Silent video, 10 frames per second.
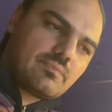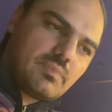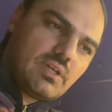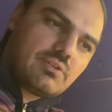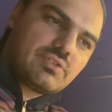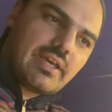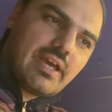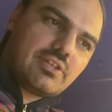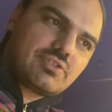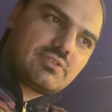piano
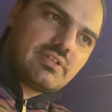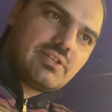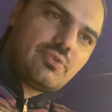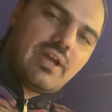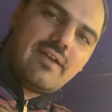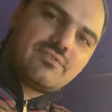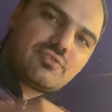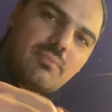sketch, then you have to